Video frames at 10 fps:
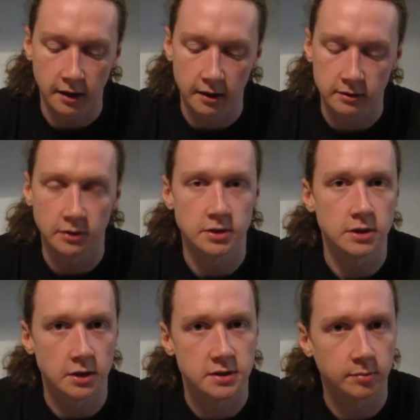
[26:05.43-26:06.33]
Not
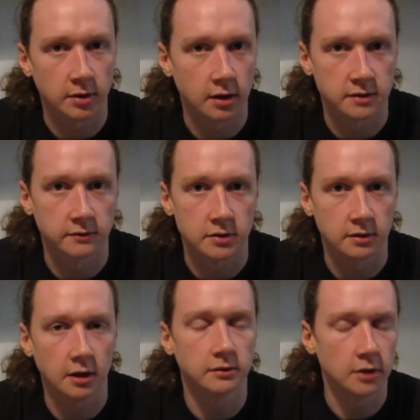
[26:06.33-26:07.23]
just because
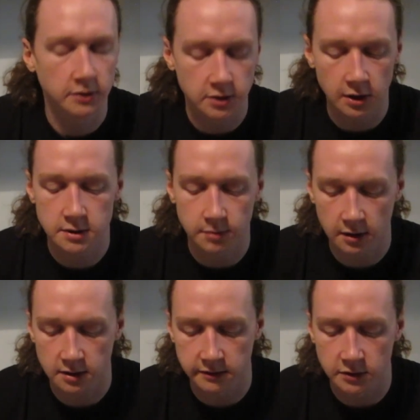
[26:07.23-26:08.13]

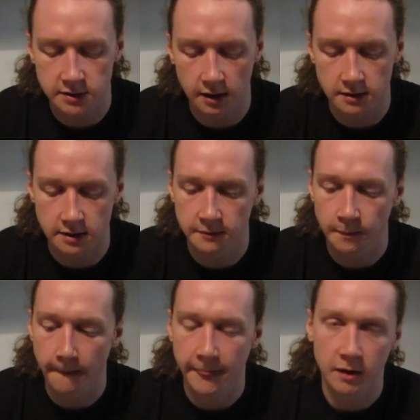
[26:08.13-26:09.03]
of nostalgia,
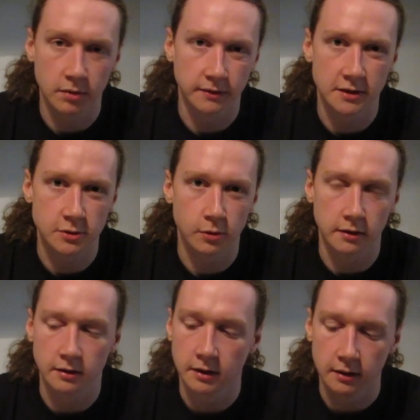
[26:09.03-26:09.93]
but this
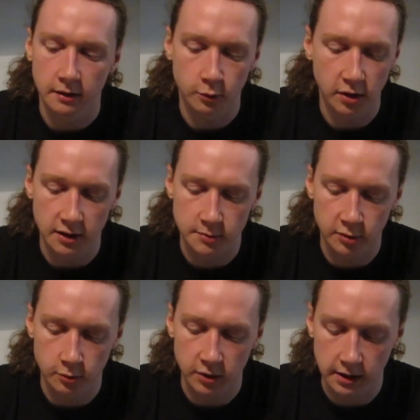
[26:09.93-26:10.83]
one really is
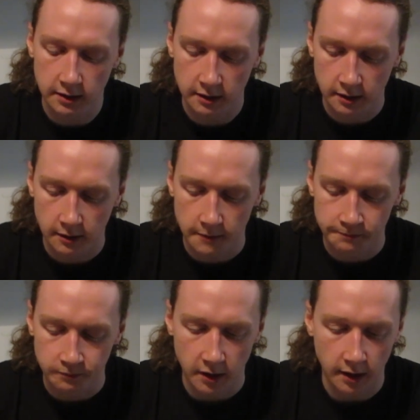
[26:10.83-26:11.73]
pretty weak.
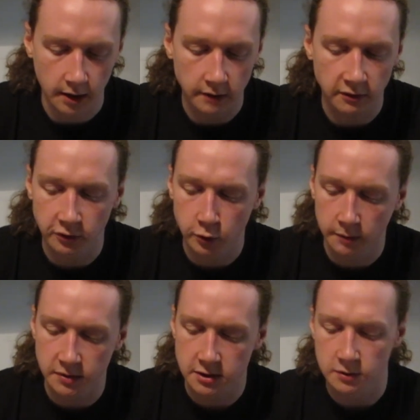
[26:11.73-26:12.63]
And I have a few
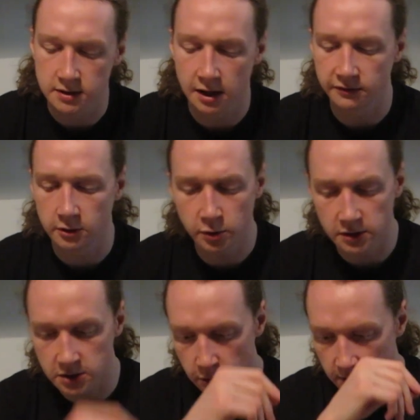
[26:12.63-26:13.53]
episodes left. They're
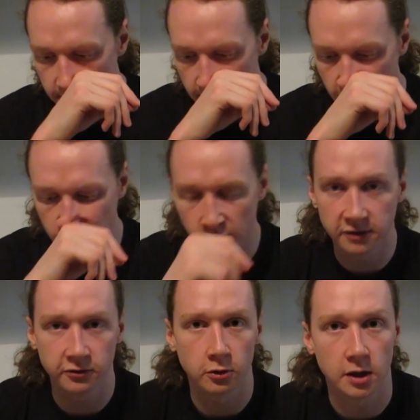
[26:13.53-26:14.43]
pretty short. There are
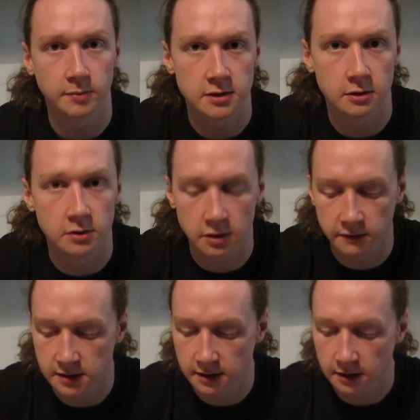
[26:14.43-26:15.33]
24 episodes,
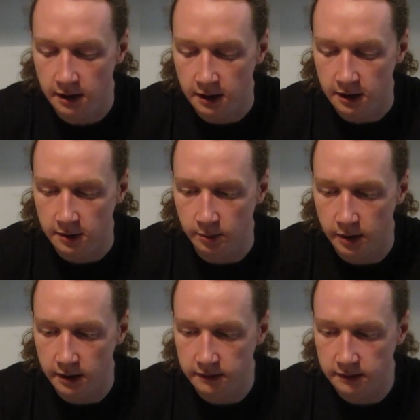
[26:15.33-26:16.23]
obviously,
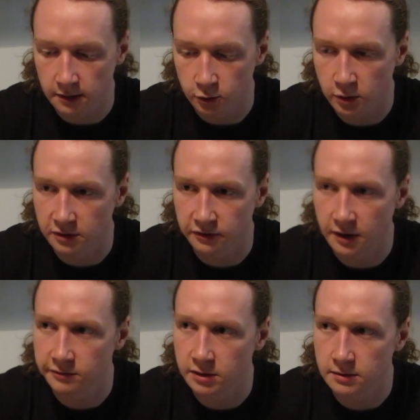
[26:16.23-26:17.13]
or
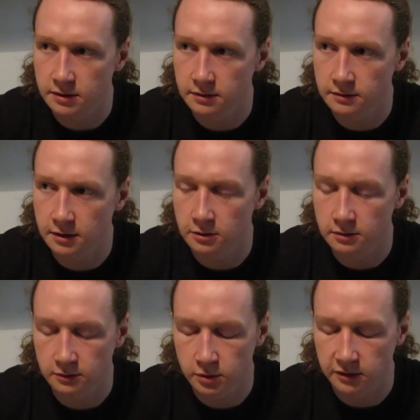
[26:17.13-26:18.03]
25 maybe.
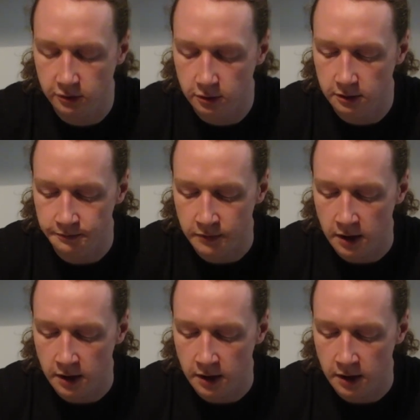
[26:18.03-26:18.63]
No, 24.